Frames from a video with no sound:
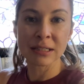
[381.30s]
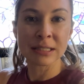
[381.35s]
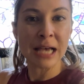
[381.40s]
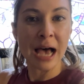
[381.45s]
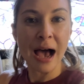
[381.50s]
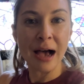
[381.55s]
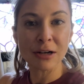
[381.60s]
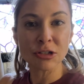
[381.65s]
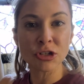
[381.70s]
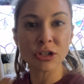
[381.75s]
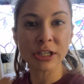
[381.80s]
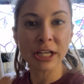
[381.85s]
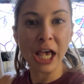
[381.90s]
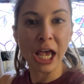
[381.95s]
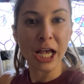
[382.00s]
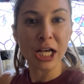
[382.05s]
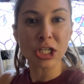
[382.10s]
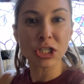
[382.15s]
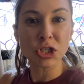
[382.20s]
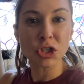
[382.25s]
actually
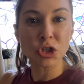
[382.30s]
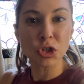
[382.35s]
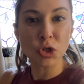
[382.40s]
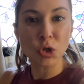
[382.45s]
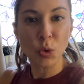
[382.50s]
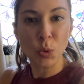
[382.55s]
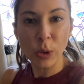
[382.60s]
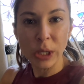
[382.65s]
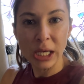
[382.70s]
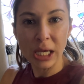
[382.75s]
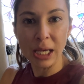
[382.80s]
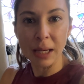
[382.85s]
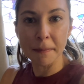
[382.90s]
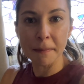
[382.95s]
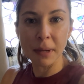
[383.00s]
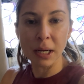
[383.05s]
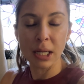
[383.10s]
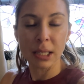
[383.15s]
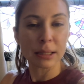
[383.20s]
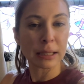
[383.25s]

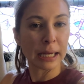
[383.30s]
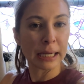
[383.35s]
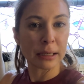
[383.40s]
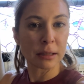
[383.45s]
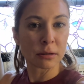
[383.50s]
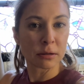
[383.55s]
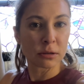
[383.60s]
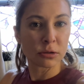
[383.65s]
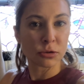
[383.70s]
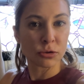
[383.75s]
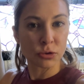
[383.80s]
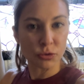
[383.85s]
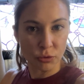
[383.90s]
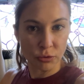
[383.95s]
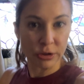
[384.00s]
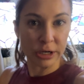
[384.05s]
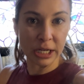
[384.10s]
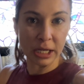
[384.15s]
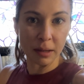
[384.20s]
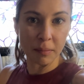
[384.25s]
Skwim, like
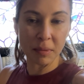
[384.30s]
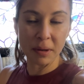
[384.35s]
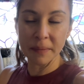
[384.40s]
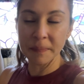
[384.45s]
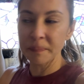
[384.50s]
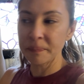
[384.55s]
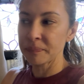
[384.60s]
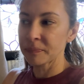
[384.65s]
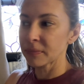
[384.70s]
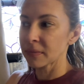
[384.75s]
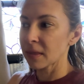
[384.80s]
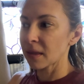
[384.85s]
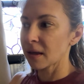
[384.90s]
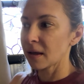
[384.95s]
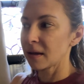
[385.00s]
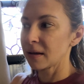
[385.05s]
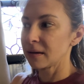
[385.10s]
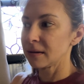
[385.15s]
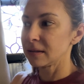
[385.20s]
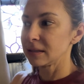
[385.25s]
scream.
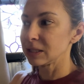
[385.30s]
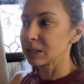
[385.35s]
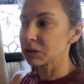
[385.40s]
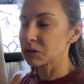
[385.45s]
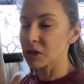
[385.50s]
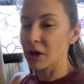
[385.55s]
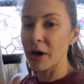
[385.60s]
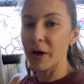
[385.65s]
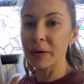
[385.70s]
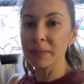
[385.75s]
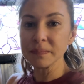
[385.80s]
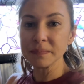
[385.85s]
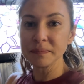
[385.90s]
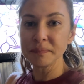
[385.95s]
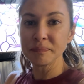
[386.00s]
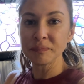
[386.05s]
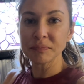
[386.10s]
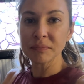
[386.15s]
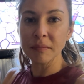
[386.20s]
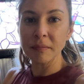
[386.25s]
So
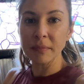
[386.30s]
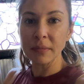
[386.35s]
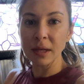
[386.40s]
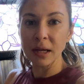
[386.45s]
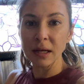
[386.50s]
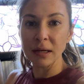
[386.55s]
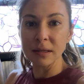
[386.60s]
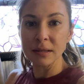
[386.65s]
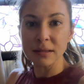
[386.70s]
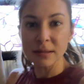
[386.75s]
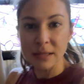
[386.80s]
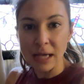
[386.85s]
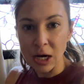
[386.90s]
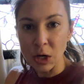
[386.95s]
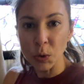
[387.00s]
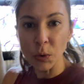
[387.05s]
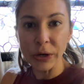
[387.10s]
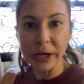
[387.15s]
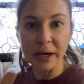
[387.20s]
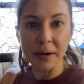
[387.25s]

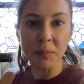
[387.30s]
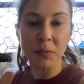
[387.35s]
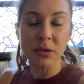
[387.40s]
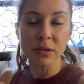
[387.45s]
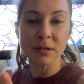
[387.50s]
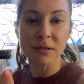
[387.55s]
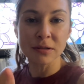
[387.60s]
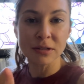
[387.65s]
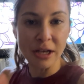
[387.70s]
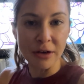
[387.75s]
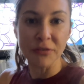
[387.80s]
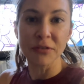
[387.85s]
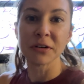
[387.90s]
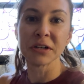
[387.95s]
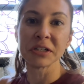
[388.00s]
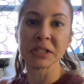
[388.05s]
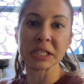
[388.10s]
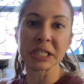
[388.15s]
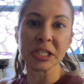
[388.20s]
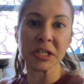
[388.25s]
Sequim was
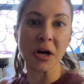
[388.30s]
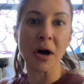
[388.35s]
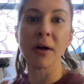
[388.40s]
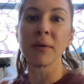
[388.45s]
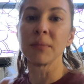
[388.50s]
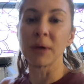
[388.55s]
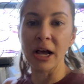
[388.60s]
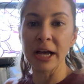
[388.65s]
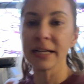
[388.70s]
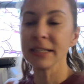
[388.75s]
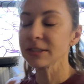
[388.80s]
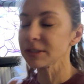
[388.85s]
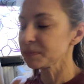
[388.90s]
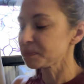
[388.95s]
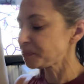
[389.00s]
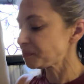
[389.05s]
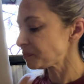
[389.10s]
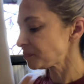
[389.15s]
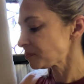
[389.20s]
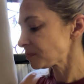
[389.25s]
definitely not right.
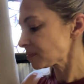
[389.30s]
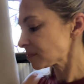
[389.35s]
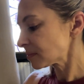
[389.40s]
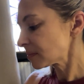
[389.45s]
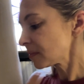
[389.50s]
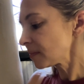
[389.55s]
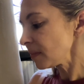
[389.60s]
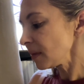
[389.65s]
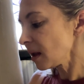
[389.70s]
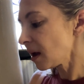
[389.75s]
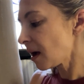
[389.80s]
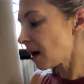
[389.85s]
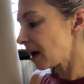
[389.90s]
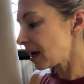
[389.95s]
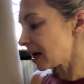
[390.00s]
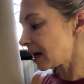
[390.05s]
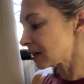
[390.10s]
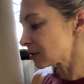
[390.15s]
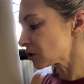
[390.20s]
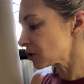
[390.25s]
I
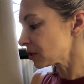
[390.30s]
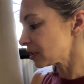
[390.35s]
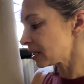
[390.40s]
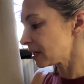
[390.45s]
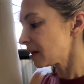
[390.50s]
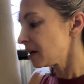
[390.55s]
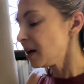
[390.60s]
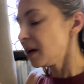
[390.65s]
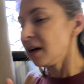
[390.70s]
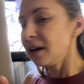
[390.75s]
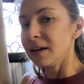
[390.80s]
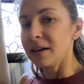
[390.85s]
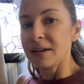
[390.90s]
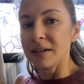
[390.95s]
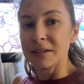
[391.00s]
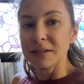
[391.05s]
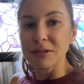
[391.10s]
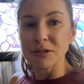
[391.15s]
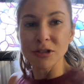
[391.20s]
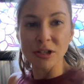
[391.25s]
actually
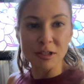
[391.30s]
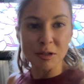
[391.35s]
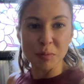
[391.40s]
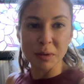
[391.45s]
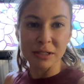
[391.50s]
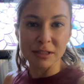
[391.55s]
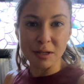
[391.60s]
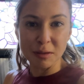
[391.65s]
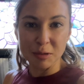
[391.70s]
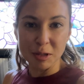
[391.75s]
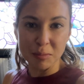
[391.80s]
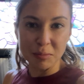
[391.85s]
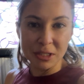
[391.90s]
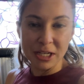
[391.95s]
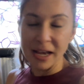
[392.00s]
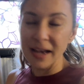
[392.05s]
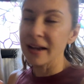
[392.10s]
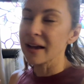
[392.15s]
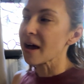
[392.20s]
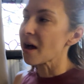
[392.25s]
just picked up some
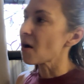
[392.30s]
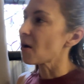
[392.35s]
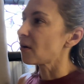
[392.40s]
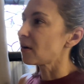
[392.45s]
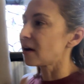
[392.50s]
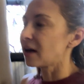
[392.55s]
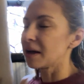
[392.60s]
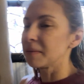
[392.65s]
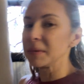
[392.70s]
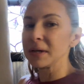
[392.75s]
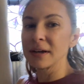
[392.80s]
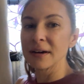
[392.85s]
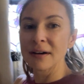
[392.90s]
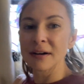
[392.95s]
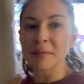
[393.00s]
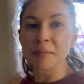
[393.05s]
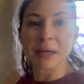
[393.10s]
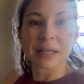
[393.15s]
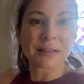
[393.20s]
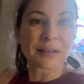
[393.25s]
takeout. I'm here
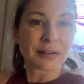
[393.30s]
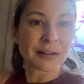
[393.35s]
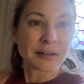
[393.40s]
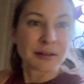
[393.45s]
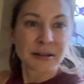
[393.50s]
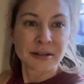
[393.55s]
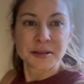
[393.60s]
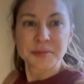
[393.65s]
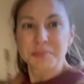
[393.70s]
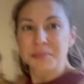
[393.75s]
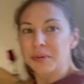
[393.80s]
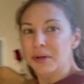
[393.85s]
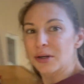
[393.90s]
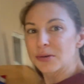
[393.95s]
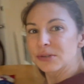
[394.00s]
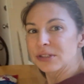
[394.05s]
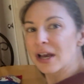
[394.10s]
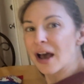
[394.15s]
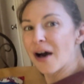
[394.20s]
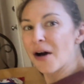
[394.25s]
in my little
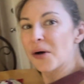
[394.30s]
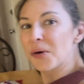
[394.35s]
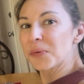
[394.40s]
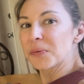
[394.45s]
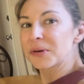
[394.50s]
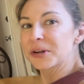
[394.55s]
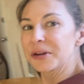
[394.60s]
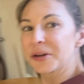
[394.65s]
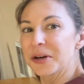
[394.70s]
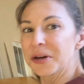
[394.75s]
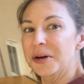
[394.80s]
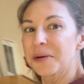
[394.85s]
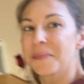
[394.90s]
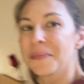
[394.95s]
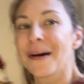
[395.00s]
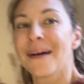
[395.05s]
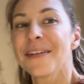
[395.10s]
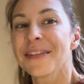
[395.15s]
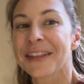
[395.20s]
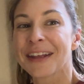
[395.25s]
motel room
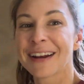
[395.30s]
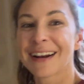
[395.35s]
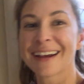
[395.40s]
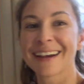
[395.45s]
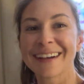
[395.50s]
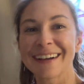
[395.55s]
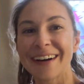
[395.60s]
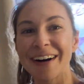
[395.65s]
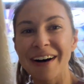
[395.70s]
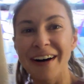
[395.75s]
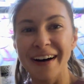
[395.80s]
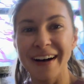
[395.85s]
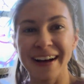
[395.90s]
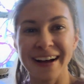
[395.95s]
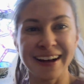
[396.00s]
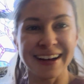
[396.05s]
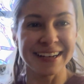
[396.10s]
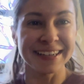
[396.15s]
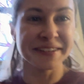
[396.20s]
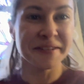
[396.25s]
that I
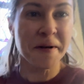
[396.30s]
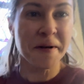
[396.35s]
got,